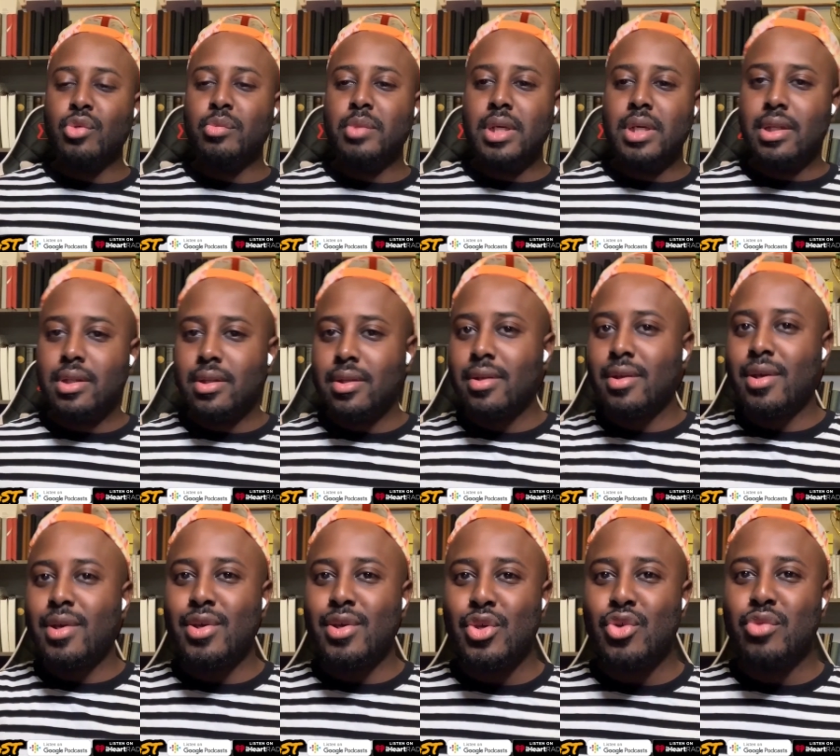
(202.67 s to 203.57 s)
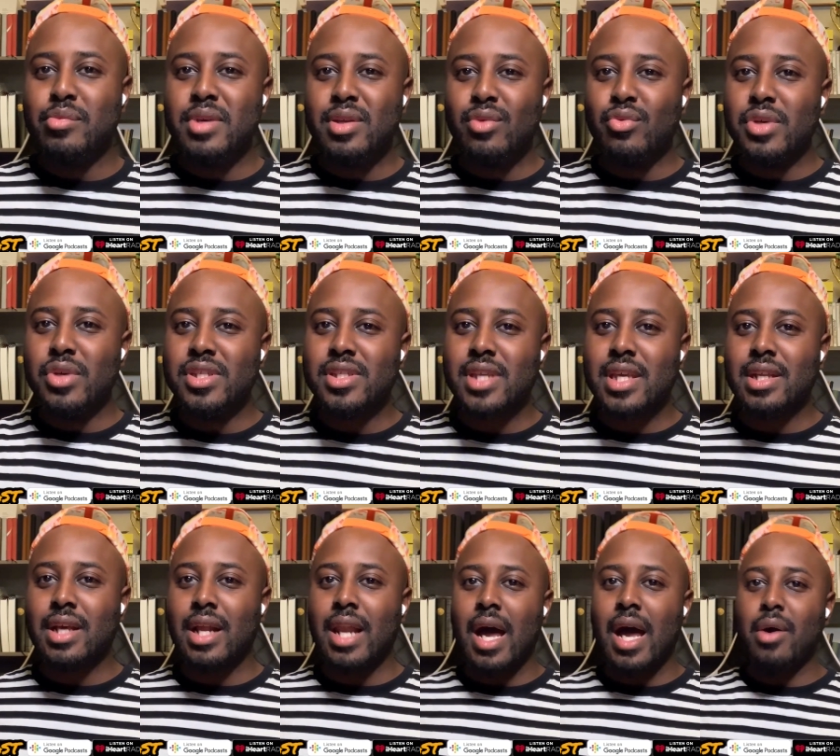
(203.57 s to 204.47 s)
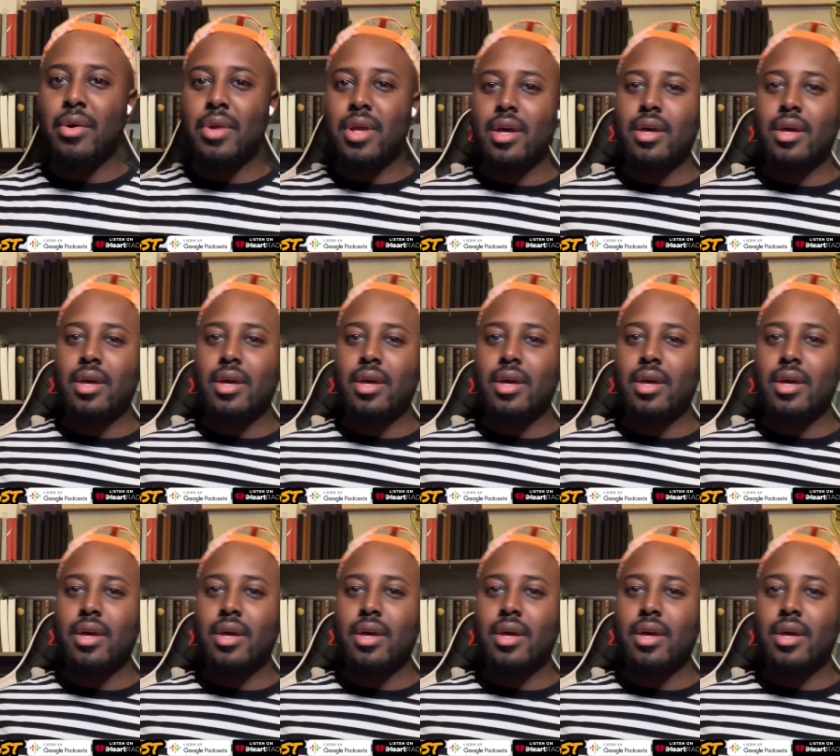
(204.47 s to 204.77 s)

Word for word: mean you mean reskin Cloud?